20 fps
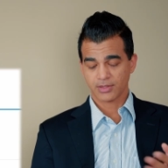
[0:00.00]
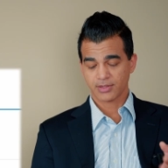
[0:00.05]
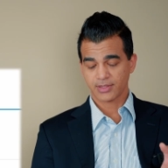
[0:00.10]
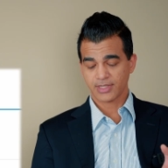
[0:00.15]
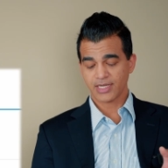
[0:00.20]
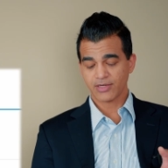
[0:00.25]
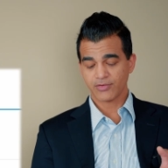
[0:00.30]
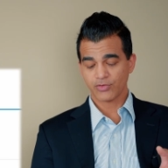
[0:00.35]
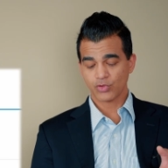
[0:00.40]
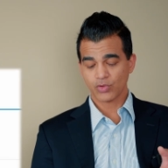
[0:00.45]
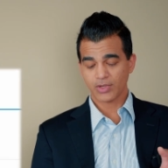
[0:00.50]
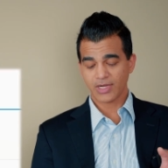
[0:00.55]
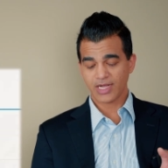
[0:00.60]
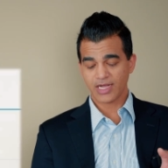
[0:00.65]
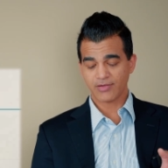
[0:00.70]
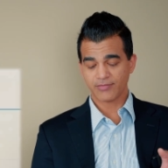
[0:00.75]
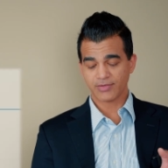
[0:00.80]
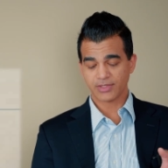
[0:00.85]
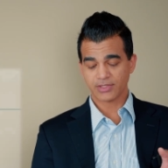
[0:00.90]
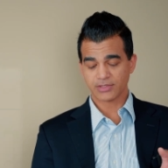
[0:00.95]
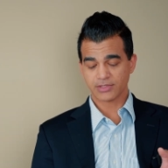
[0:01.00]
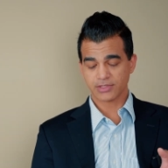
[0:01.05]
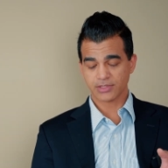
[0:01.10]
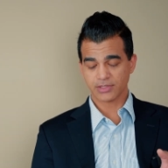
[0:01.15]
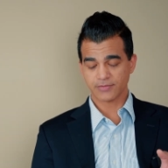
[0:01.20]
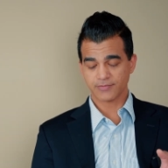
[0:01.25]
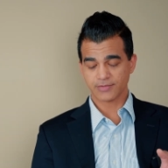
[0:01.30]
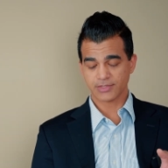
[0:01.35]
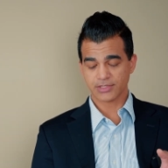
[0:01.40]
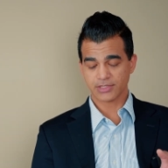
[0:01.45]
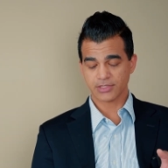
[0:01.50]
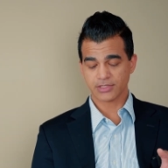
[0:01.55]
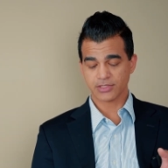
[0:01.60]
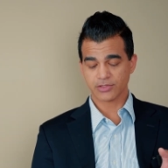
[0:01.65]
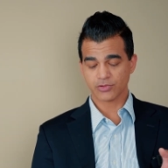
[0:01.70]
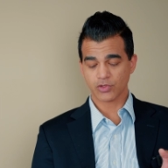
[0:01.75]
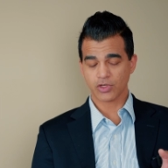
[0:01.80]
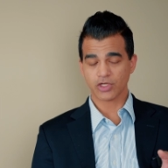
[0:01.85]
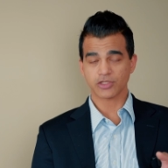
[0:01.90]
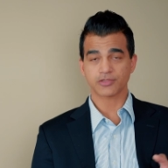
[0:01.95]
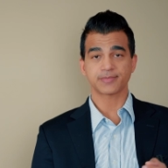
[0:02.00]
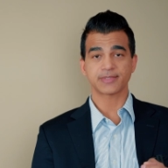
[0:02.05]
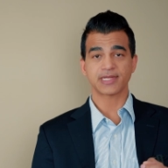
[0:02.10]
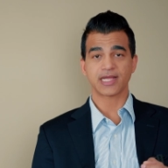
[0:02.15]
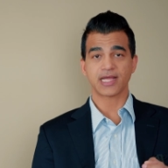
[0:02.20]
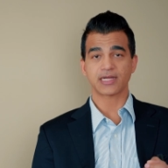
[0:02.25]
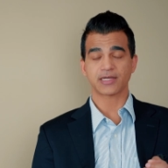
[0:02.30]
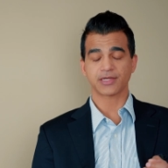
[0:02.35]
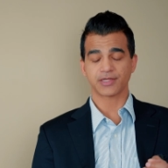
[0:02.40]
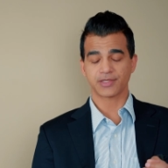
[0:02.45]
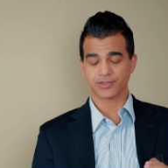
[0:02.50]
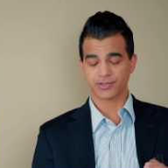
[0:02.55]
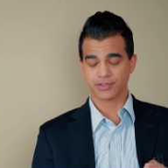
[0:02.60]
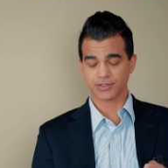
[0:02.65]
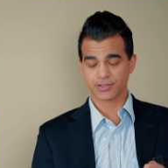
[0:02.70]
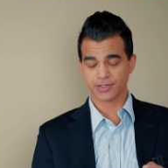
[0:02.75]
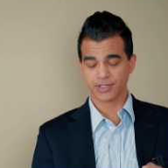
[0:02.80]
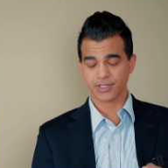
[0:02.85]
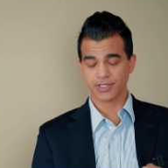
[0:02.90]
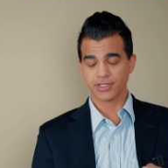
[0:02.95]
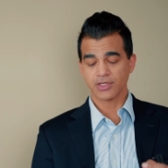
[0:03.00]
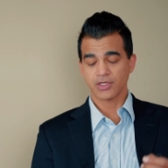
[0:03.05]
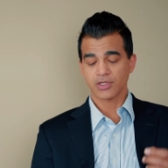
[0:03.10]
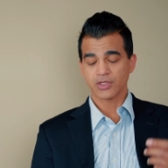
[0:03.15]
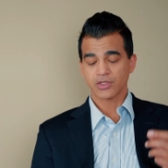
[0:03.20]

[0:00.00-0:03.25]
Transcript: Then you have in services and hospitality industry,